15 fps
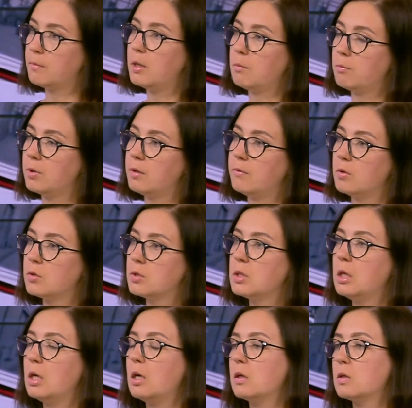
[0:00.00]
many
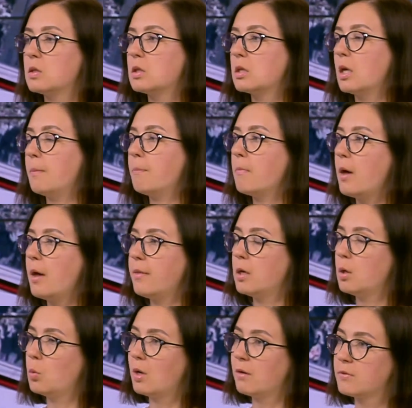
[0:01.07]
previous years. I
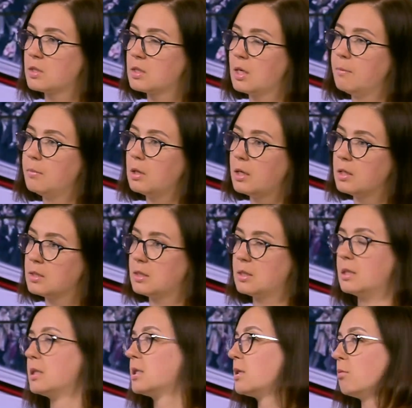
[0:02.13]
think we have stabilized the
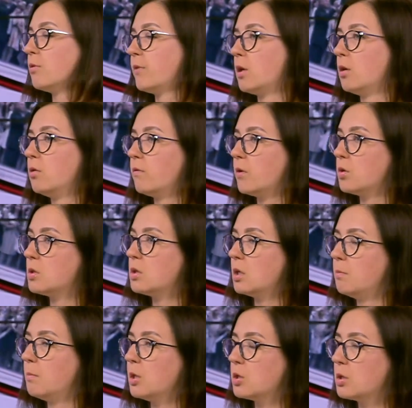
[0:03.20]
system of the university
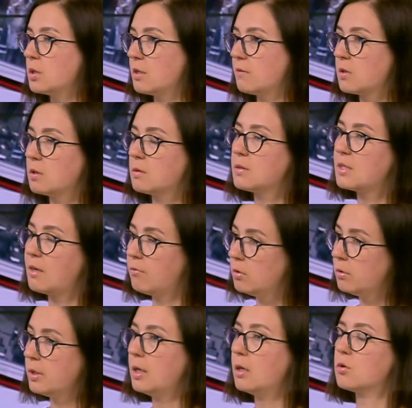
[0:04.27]
admissions after
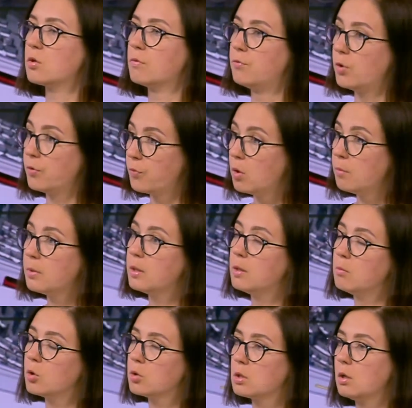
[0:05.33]
several years of reforming
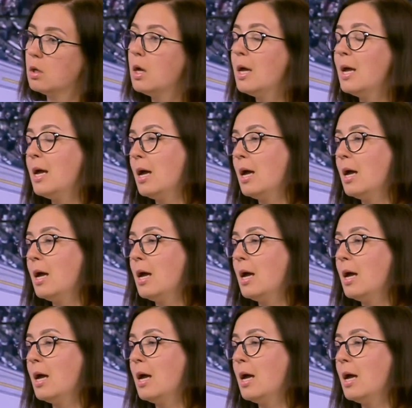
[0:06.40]
the model.